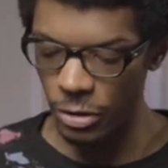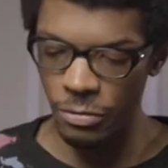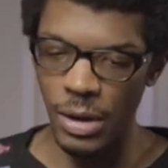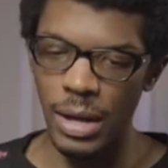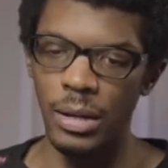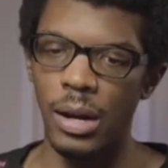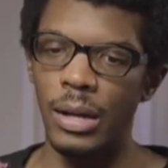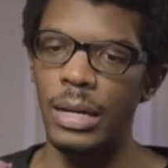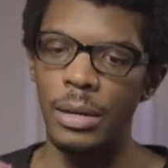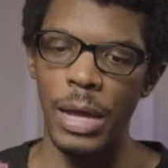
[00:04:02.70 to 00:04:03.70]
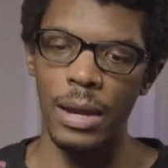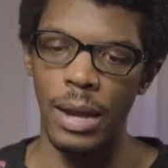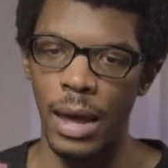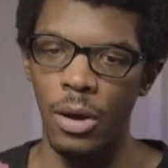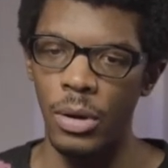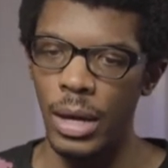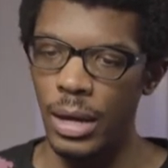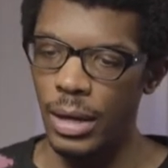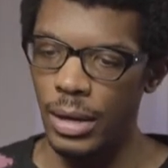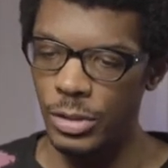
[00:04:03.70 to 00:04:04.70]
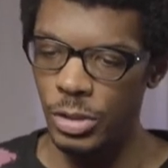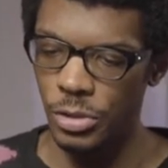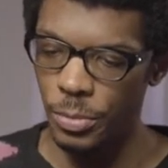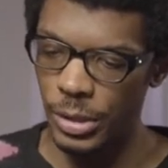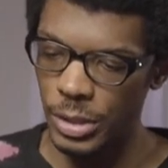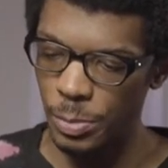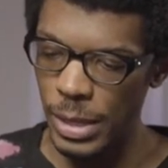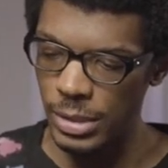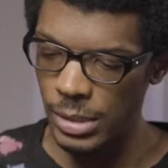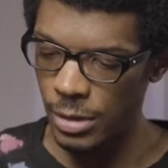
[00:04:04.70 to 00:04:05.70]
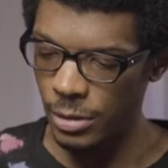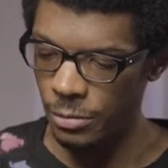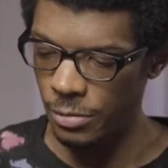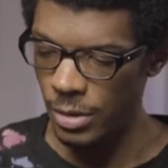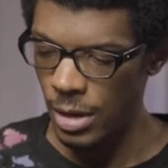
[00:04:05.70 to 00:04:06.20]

if you find it on eBay now, it's super expensive,